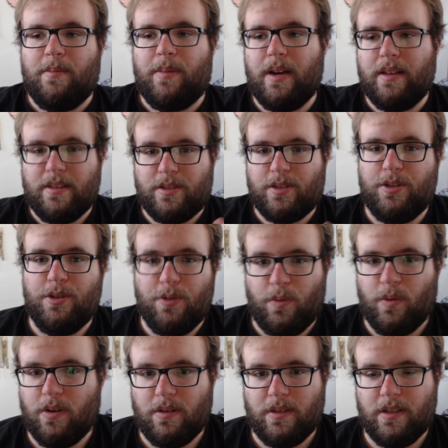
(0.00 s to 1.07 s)
by this new
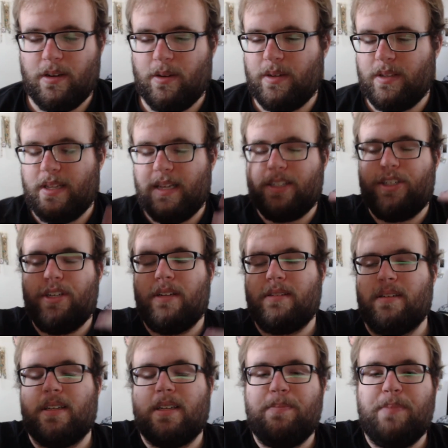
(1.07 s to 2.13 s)
world, you know, and that she
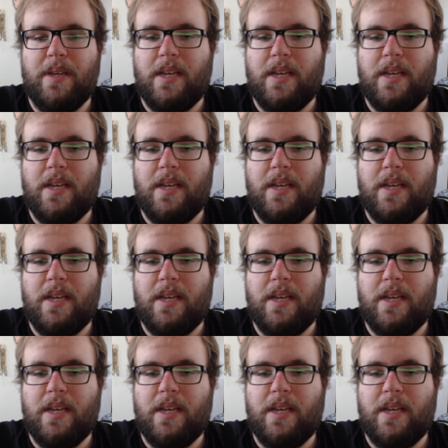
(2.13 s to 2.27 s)
doesn't